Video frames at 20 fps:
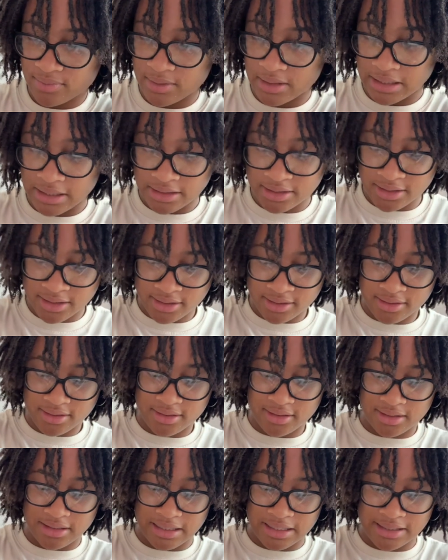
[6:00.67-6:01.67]
I
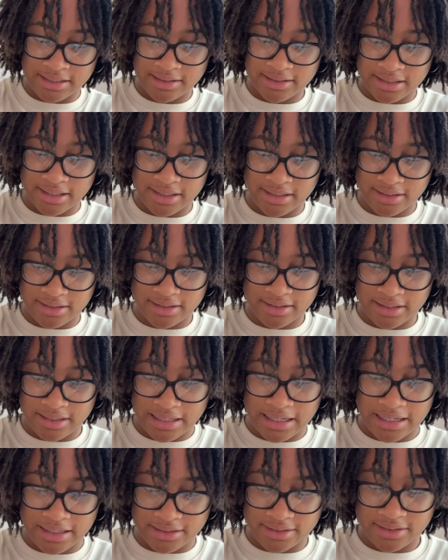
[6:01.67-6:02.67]
just like the
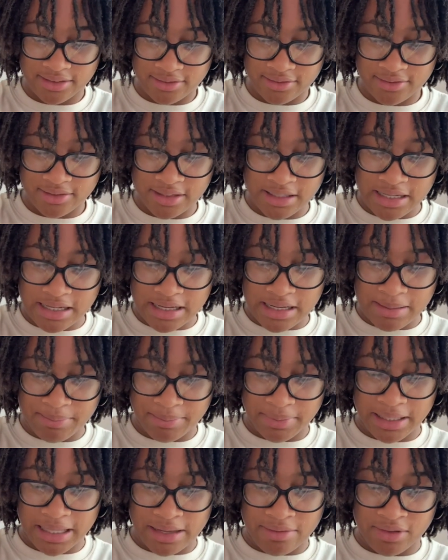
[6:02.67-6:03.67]
act of
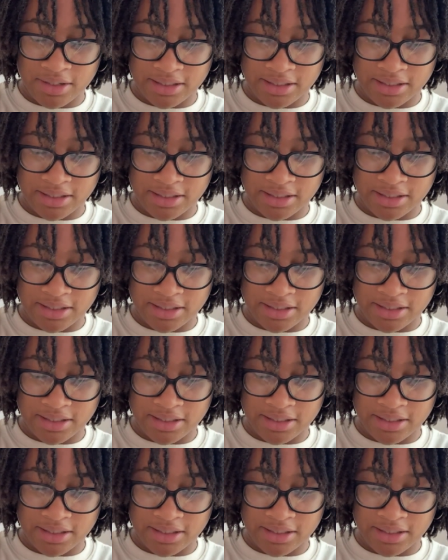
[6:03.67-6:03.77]
being able to